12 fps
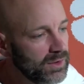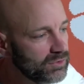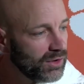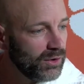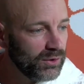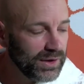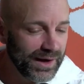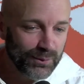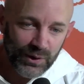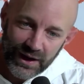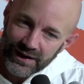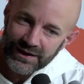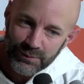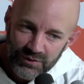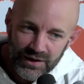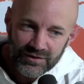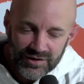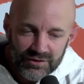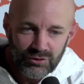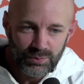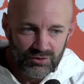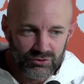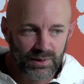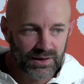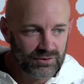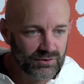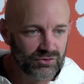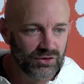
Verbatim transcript: So, like, we got to keep things into perspective,